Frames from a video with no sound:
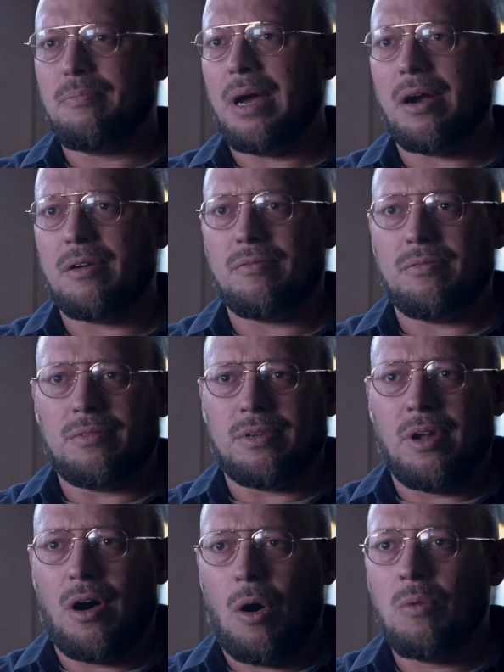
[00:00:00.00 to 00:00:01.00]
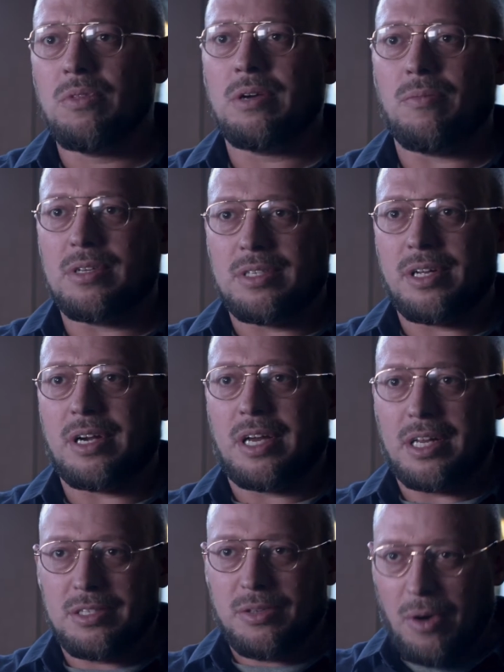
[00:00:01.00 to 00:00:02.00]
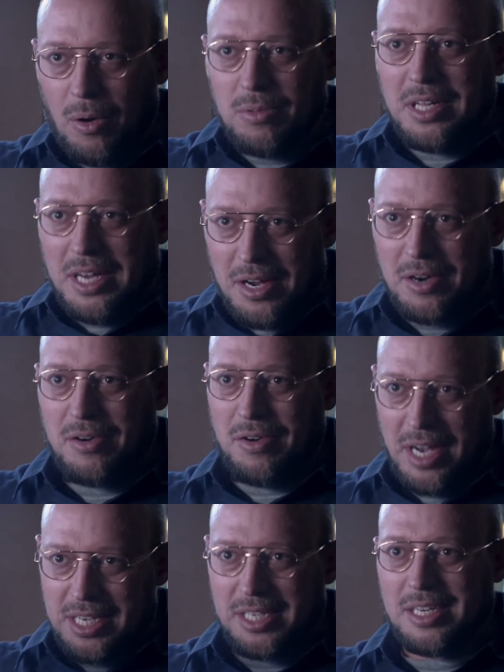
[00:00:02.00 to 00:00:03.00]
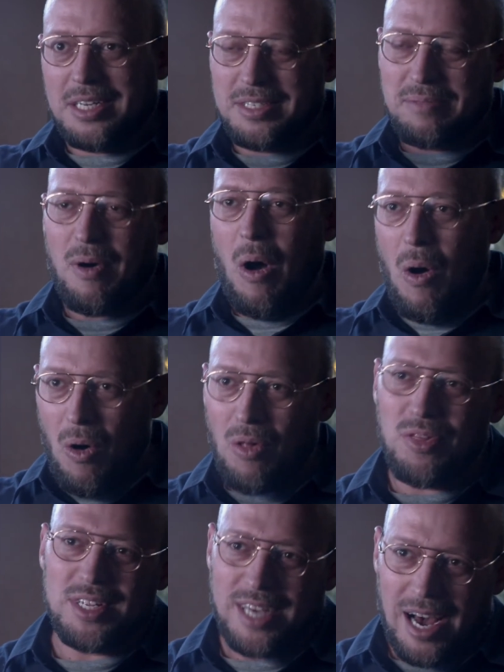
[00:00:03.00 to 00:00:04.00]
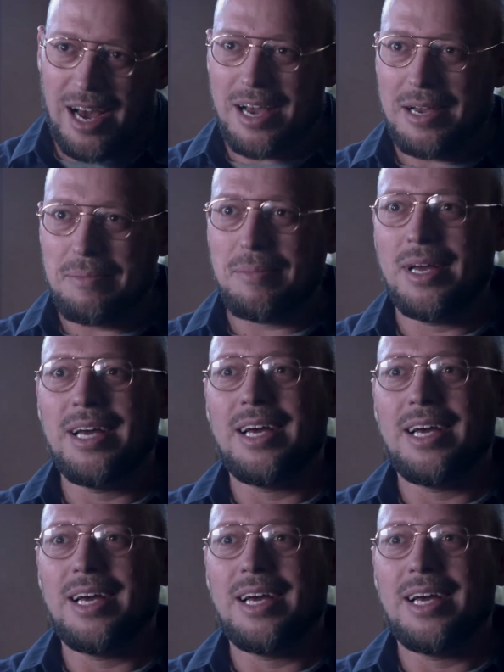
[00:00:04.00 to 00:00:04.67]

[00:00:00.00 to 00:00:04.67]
parent only wants their kids to only hear creationism all the time,